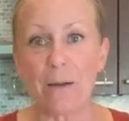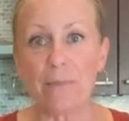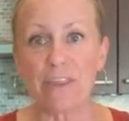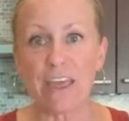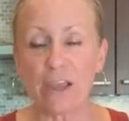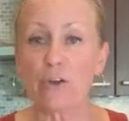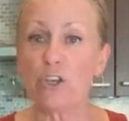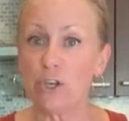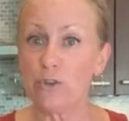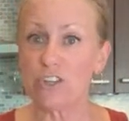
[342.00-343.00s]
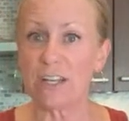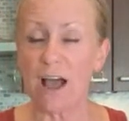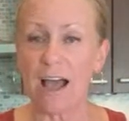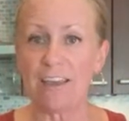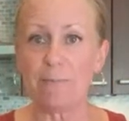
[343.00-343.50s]
they are huge. And
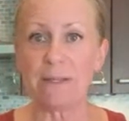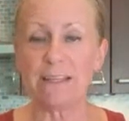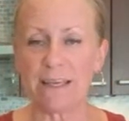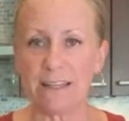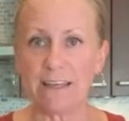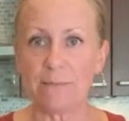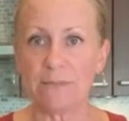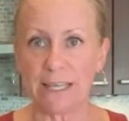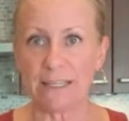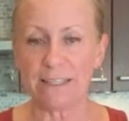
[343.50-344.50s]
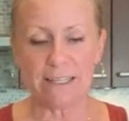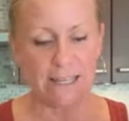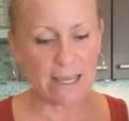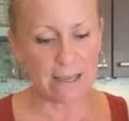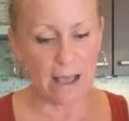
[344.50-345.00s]
I've been getting them lately,
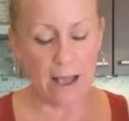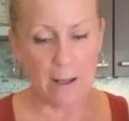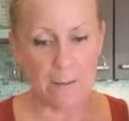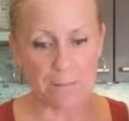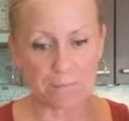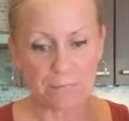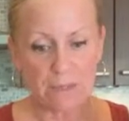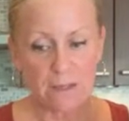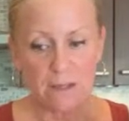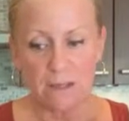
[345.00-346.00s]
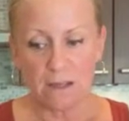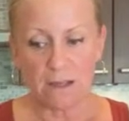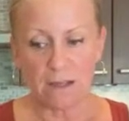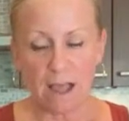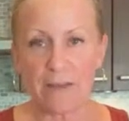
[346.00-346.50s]
Nick.
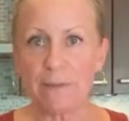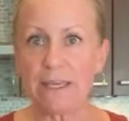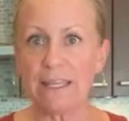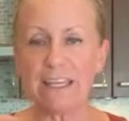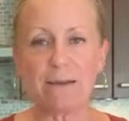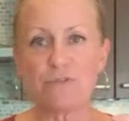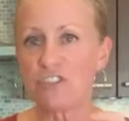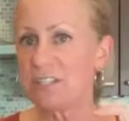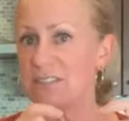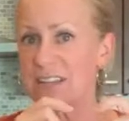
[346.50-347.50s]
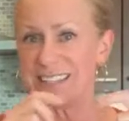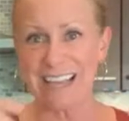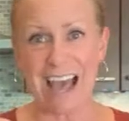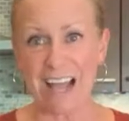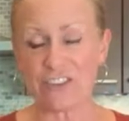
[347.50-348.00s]
I've been getting them just
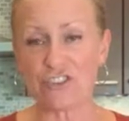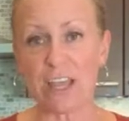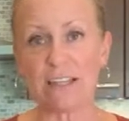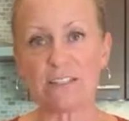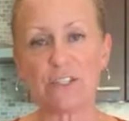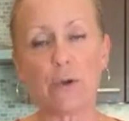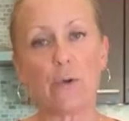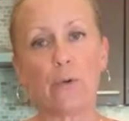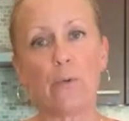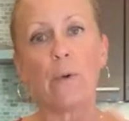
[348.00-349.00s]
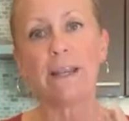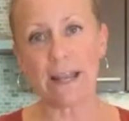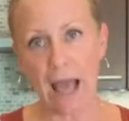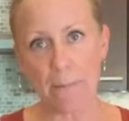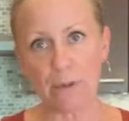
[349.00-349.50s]
attached. And so what had
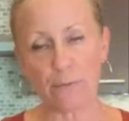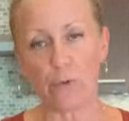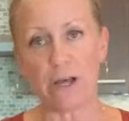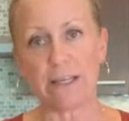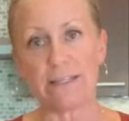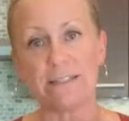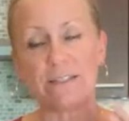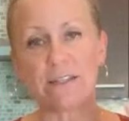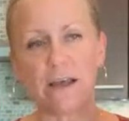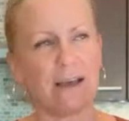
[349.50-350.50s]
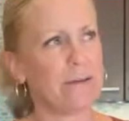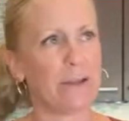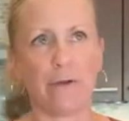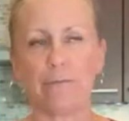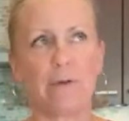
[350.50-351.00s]
happened was, I don't
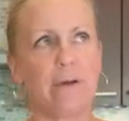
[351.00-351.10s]
know,